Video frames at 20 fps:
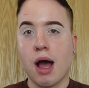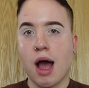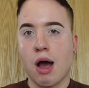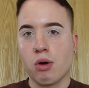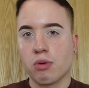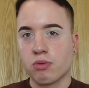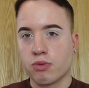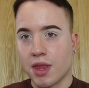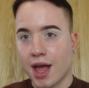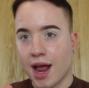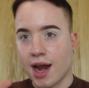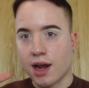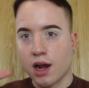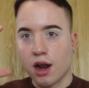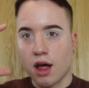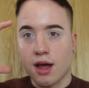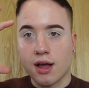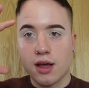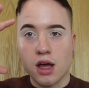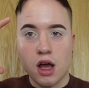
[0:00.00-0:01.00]
and then
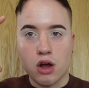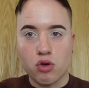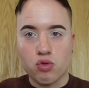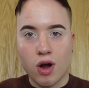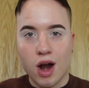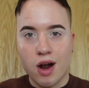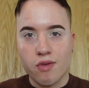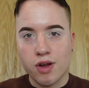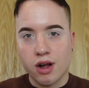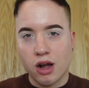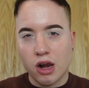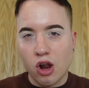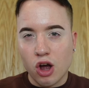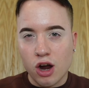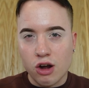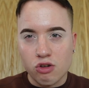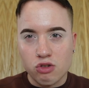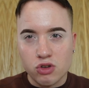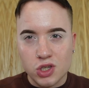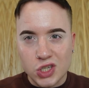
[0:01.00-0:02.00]
like a graphic
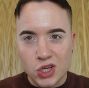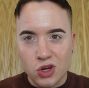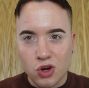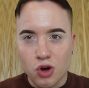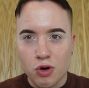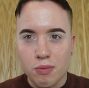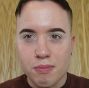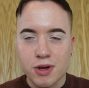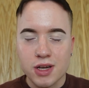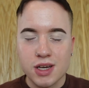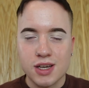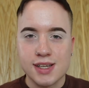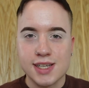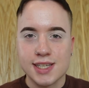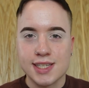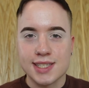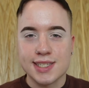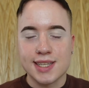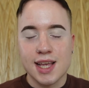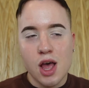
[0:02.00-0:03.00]
liner on top,
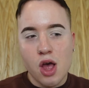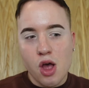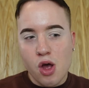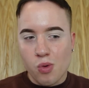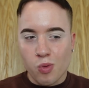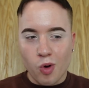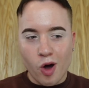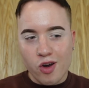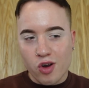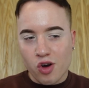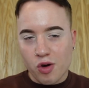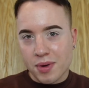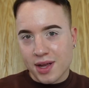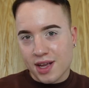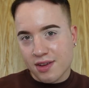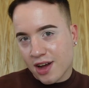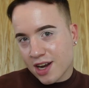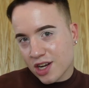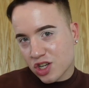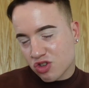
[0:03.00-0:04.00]
because why not be
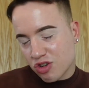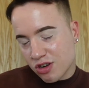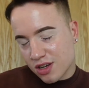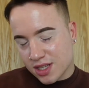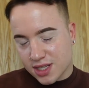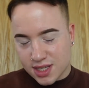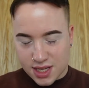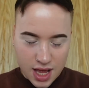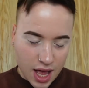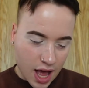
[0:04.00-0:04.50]
adventurous?